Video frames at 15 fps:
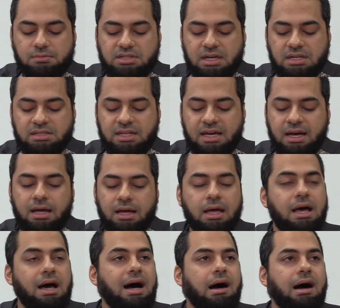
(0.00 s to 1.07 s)
says that,
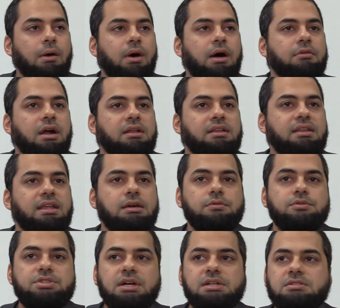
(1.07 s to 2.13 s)
however, on the day
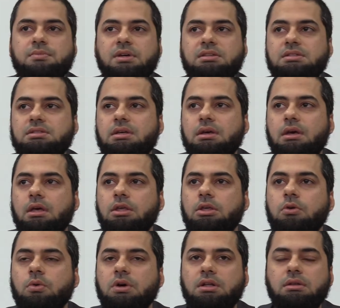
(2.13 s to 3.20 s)
of judgment,
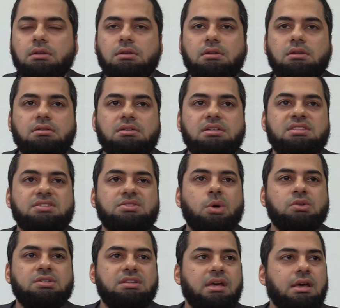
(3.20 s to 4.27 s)
you will
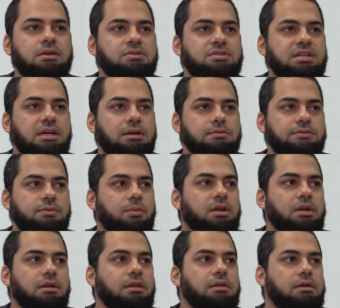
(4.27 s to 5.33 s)
disassociate yourselves from
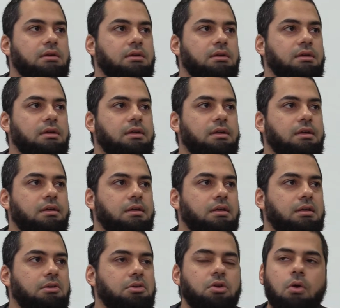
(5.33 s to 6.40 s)
one another.
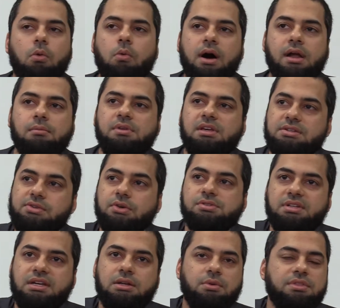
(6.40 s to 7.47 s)
You don't want to be
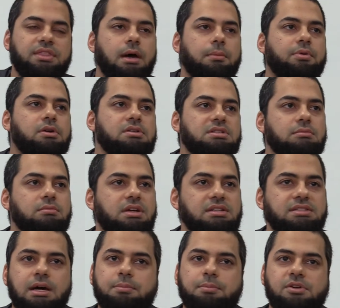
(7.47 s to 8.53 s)
associated with that person
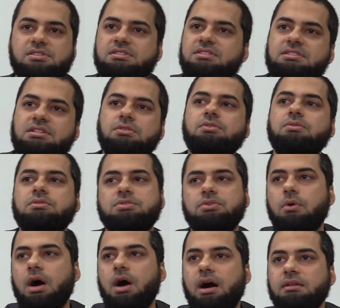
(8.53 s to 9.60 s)
because that person isn't doing
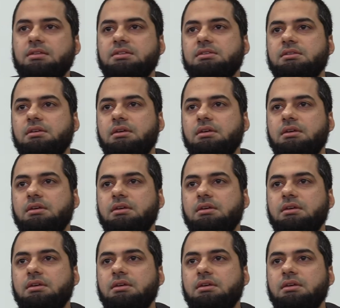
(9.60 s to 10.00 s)
so hot.